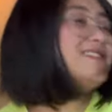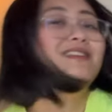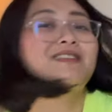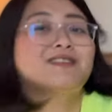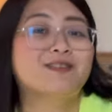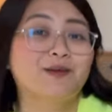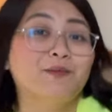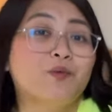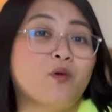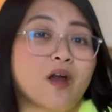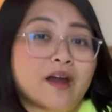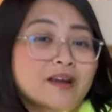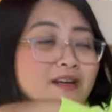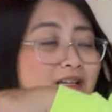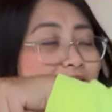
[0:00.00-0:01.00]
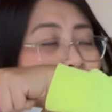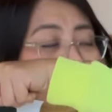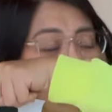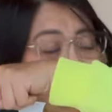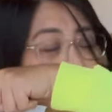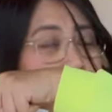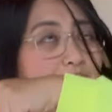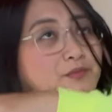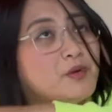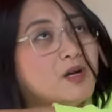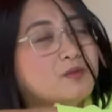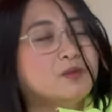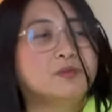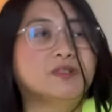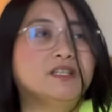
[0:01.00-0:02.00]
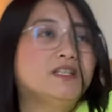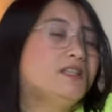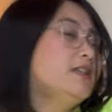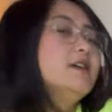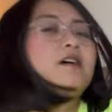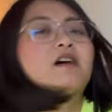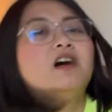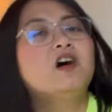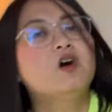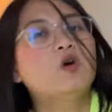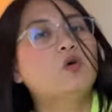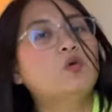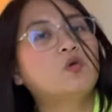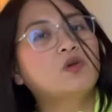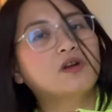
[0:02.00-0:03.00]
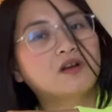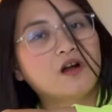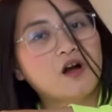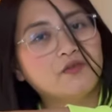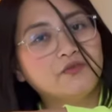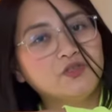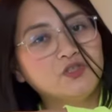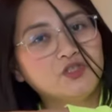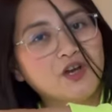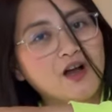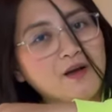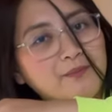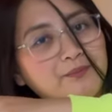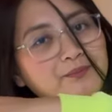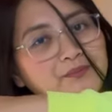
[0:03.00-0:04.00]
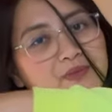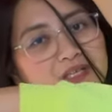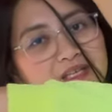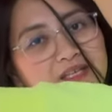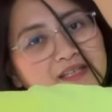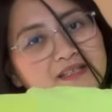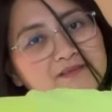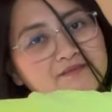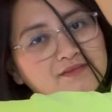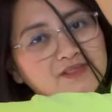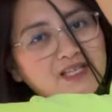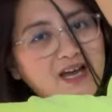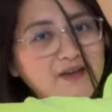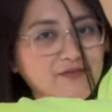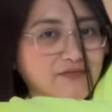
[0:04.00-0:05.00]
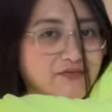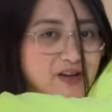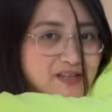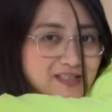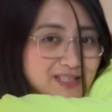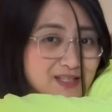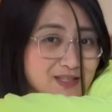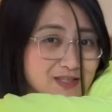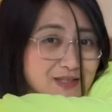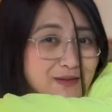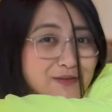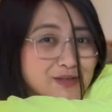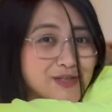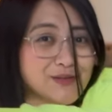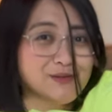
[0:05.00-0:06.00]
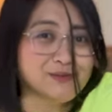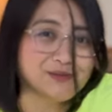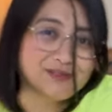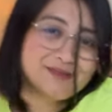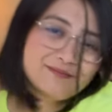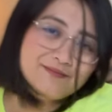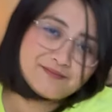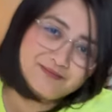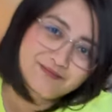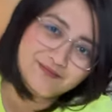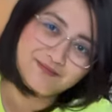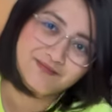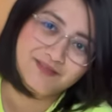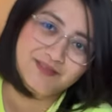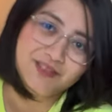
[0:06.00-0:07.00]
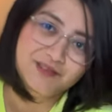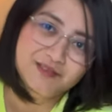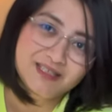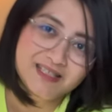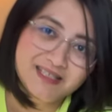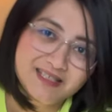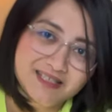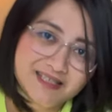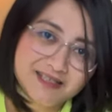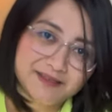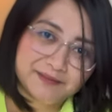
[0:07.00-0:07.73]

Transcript: seen this somewhere in a restaurant probably, or a coffee shop, and I find it so cute. There it is.